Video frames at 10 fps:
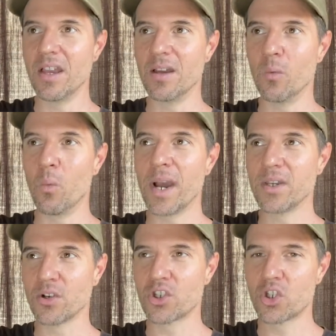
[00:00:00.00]
when
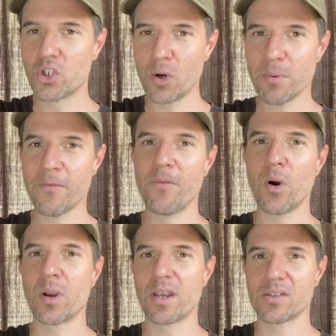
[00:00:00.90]
you're super
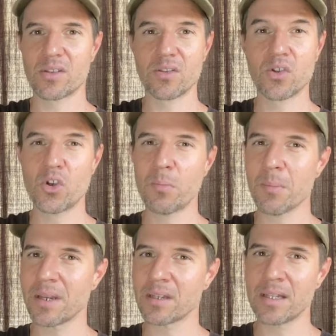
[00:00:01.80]
focused, super
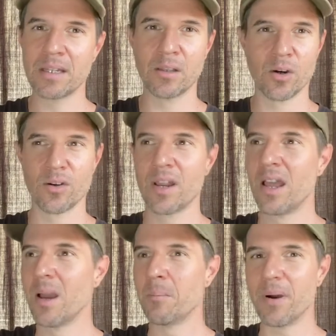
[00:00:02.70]
mentally alert,
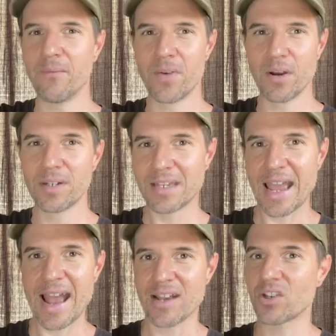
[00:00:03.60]
but very
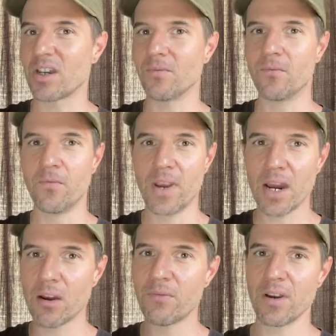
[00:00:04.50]
detached and
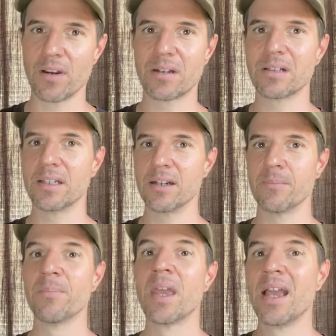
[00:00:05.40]
very, very clear,
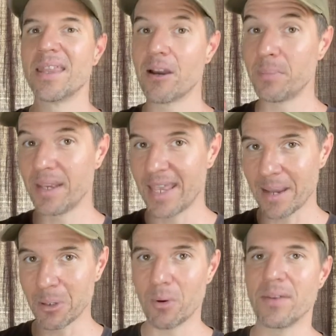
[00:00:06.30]
that would be a
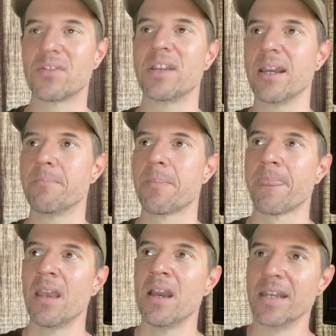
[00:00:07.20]
gamma wave state.
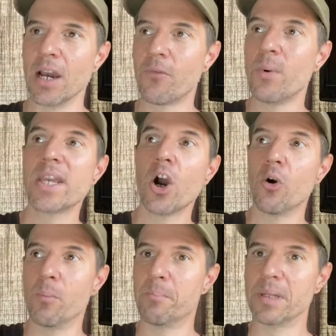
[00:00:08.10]
Now, if we go
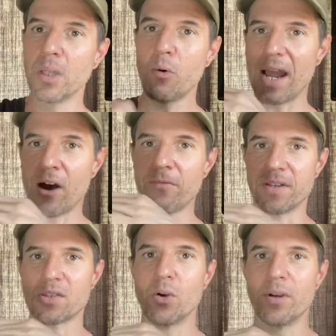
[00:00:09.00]
below alpha,
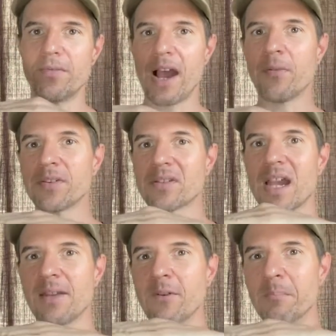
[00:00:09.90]
so if alpha is
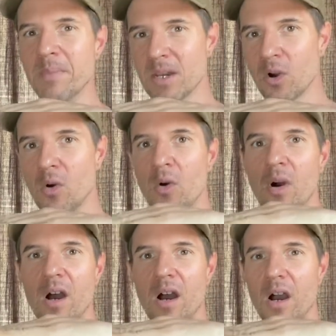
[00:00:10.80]
kind of a middle
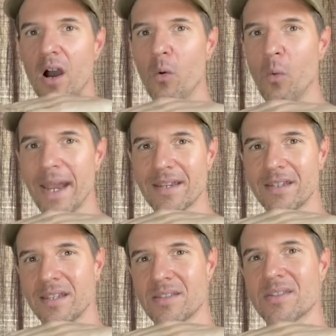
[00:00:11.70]
uh,
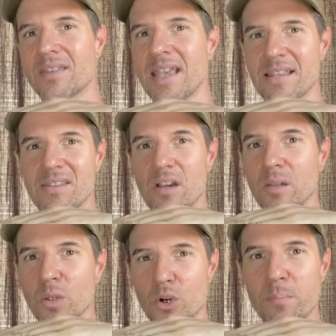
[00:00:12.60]
awakeness that's
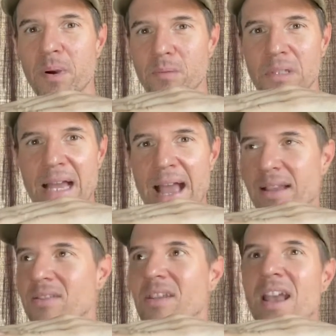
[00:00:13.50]
alert but
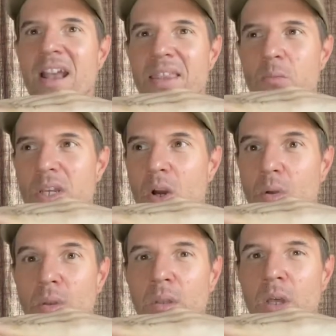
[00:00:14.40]
relaxed, then we go
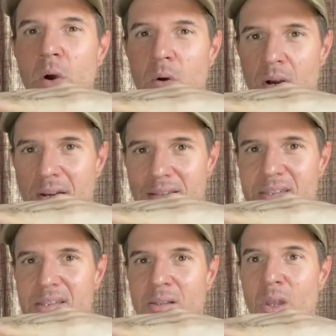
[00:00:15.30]
lower and
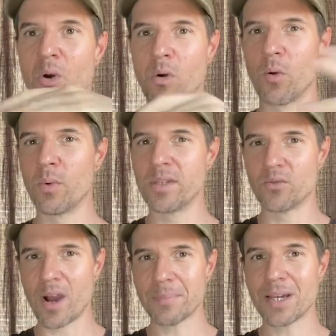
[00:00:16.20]
slower, we
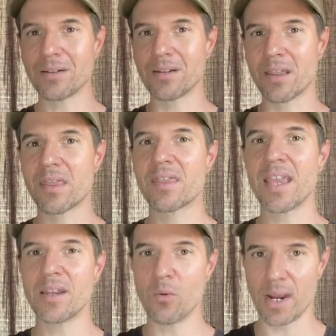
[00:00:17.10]
drop down into
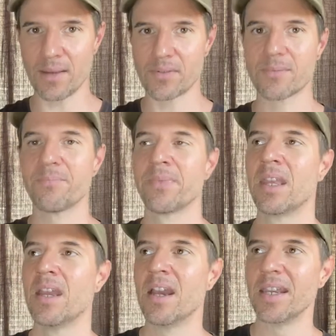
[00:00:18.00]
theta waves.
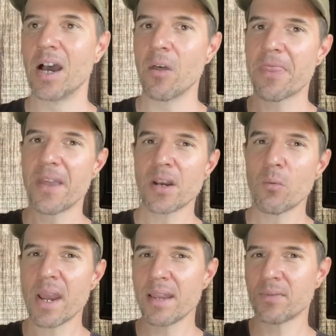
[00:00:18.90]
Now, theta
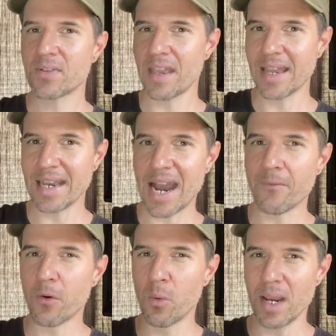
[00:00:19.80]
waves and
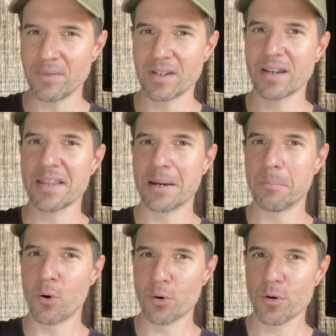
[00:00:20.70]
alpha waves and kind of that
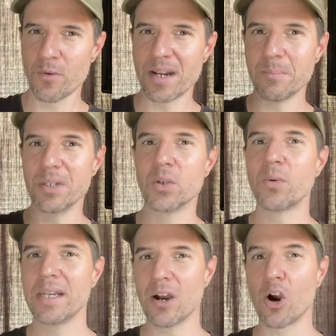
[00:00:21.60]
border right in
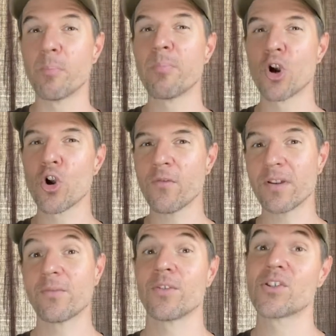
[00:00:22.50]
between are
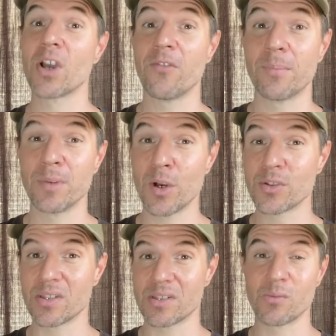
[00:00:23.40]
perfect for
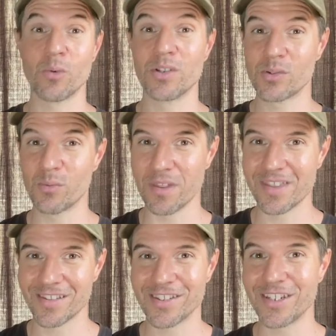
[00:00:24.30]
self-hypnosis, which is one of the
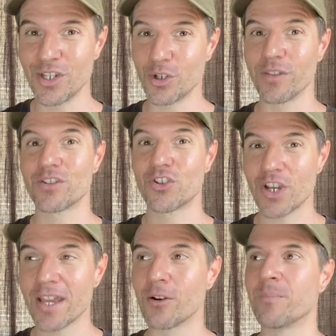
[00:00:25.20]
things I teach on this
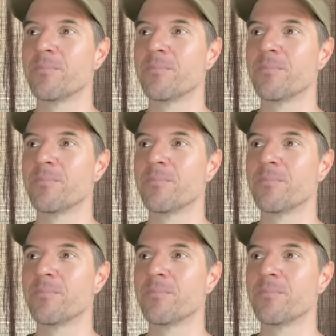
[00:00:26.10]
channel.